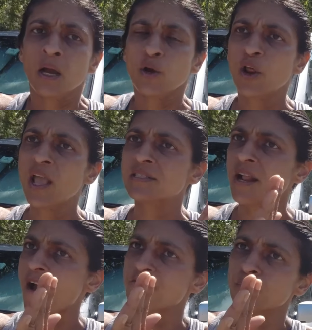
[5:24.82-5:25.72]
Rain,
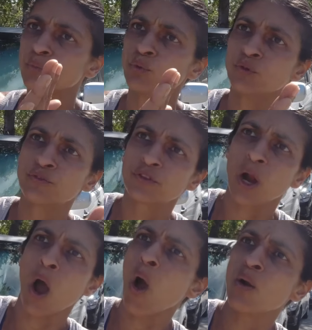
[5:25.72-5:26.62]
I moved
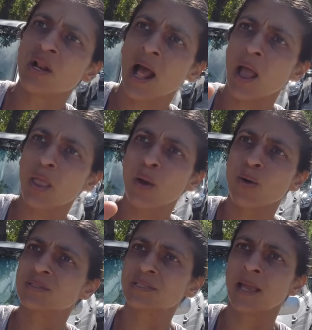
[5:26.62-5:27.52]
down
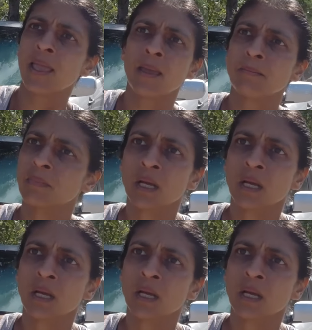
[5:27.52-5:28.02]
higher thing.